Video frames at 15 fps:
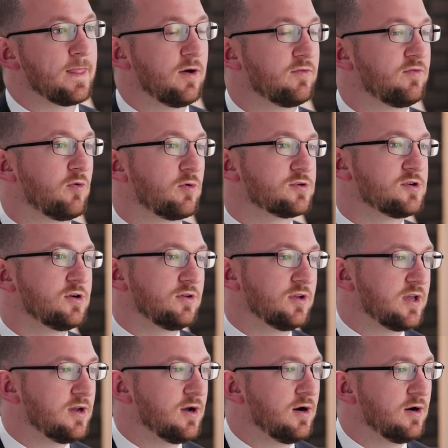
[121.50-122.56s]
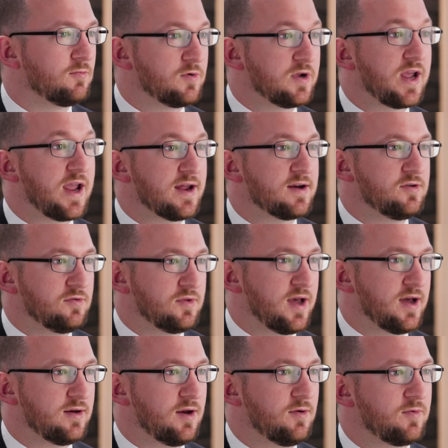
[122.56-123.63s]
Unfortunately, we can't do
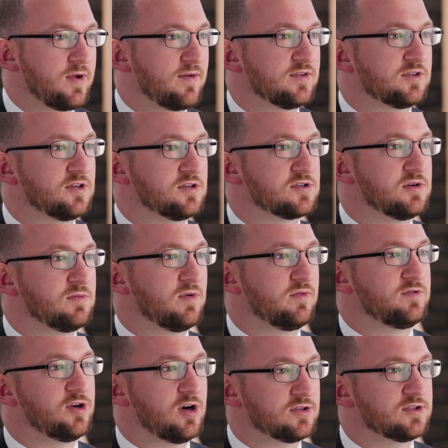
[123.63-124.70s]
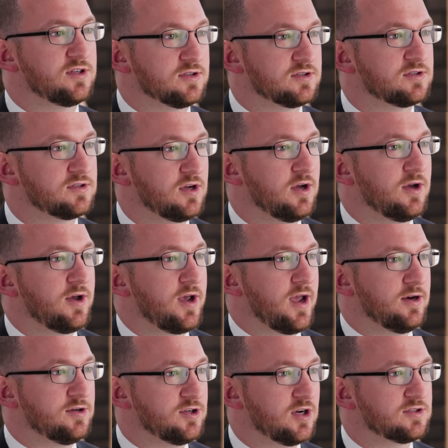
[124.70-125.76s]
that. And we have a system of justice,
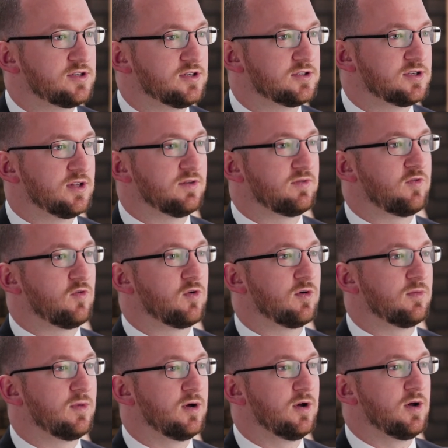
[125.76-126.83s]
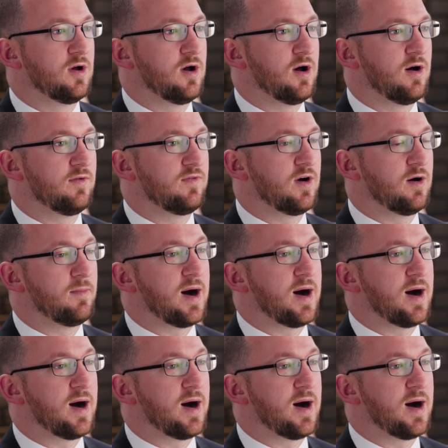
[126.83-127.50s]
and justice in the form of a